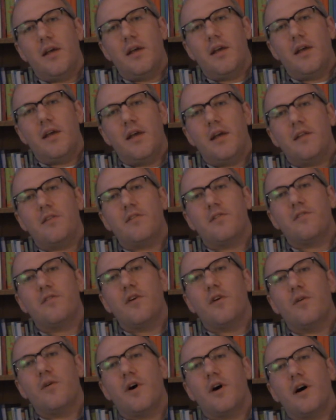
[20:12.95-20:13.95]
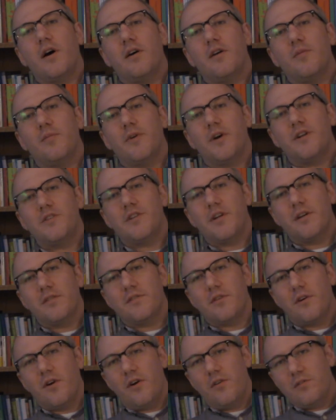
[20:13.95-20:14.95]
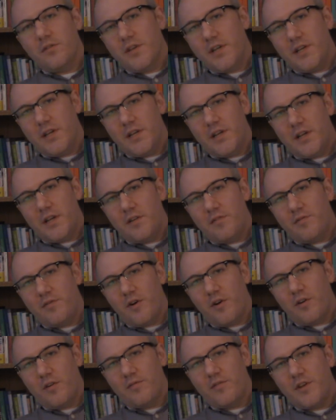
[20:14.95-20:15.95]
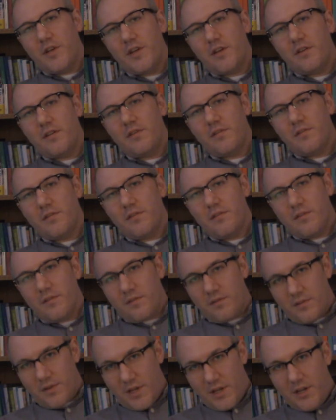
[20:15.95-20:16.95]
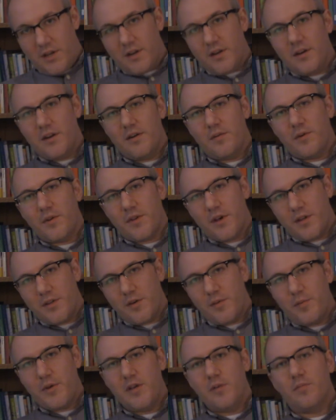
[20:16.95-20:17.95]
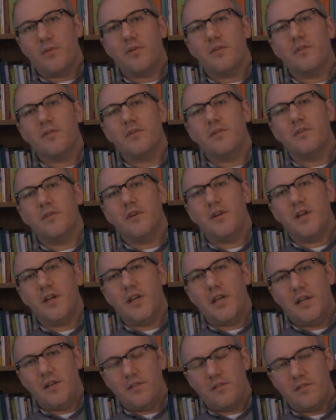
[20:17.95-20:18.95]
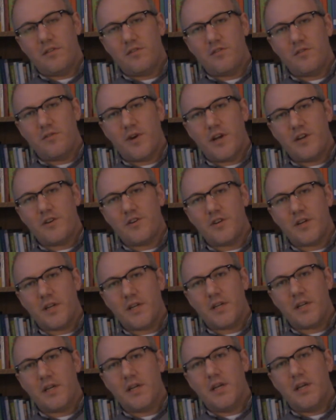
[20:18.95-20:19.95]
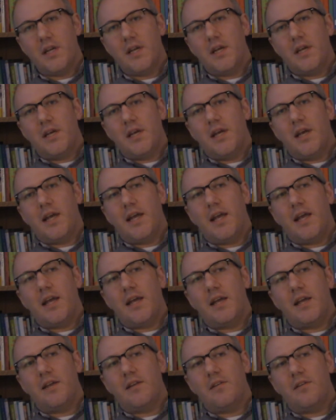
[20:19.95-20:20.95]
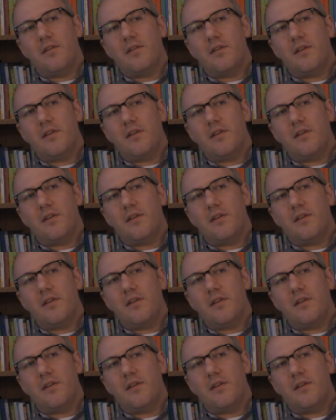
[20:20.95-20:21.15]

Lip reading: And so our projects are only involved in here with other people in situation, and